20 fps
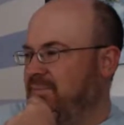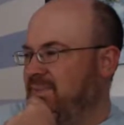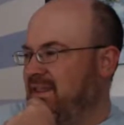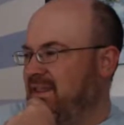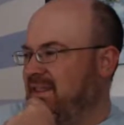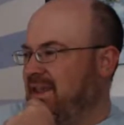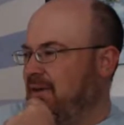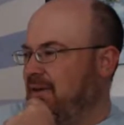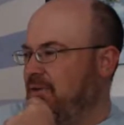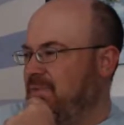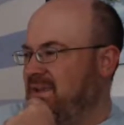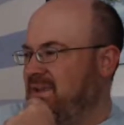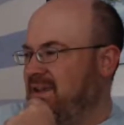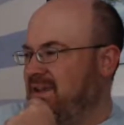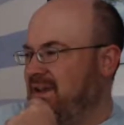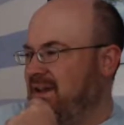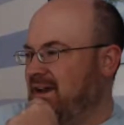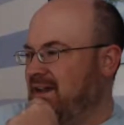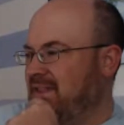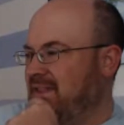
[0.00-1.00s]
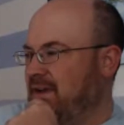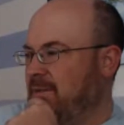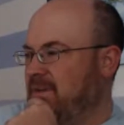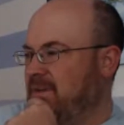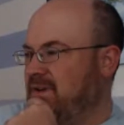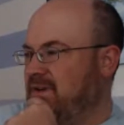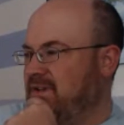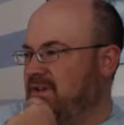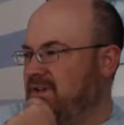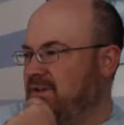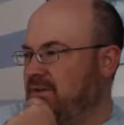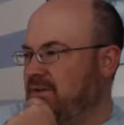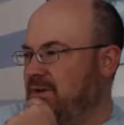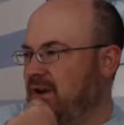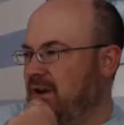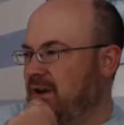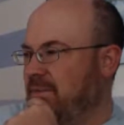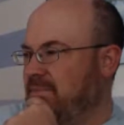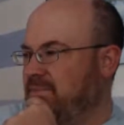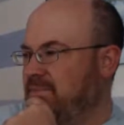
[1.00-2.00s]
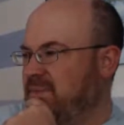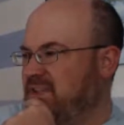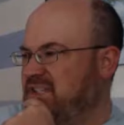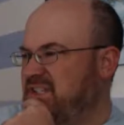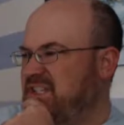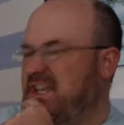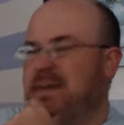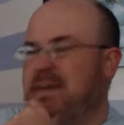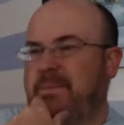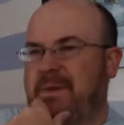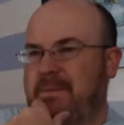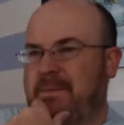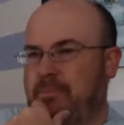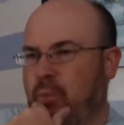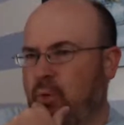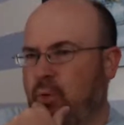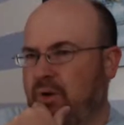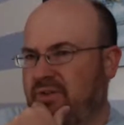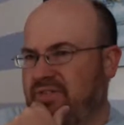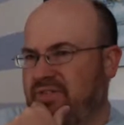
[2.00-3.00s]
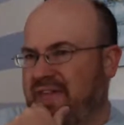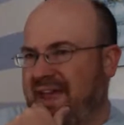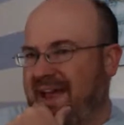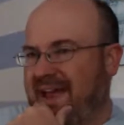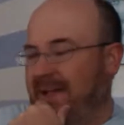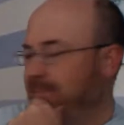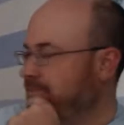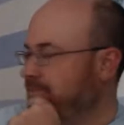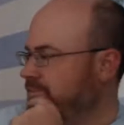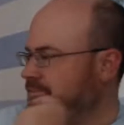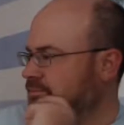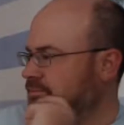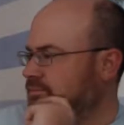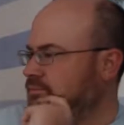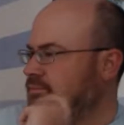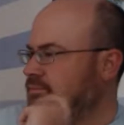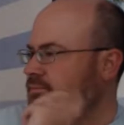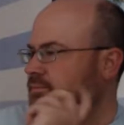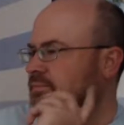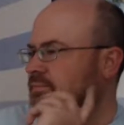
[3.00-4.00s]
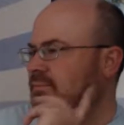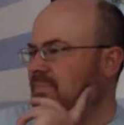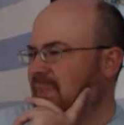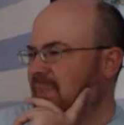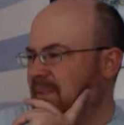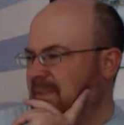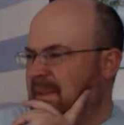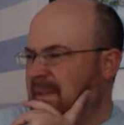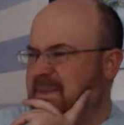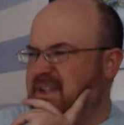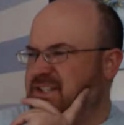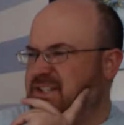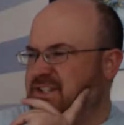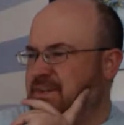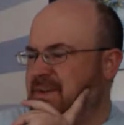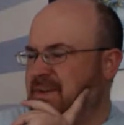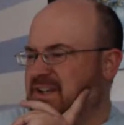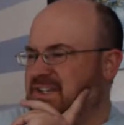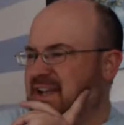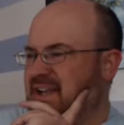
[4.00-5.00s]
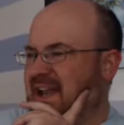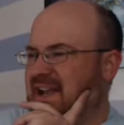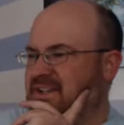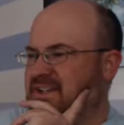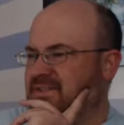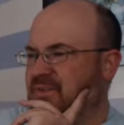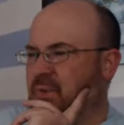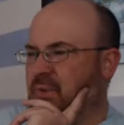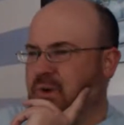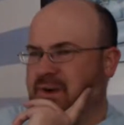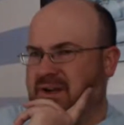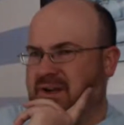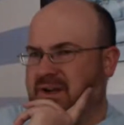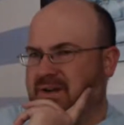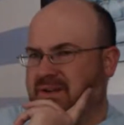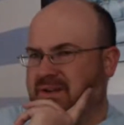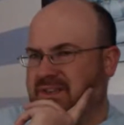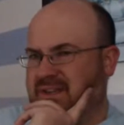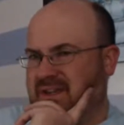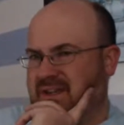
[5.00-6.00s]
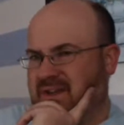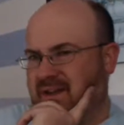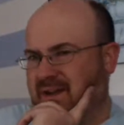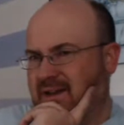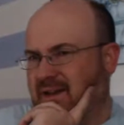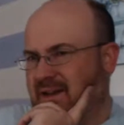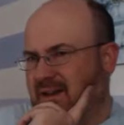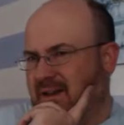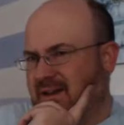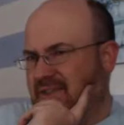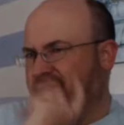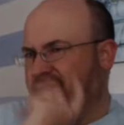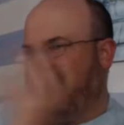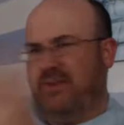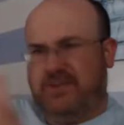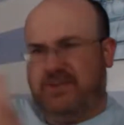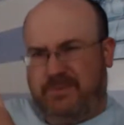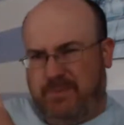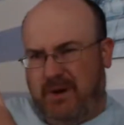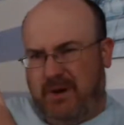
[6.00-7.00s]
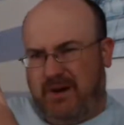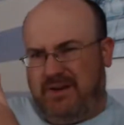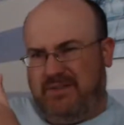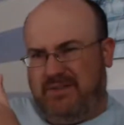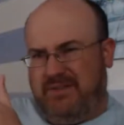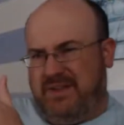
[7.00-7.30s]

that would be good to see a bit more of that. Maybe it's too much to ask for here at the first part of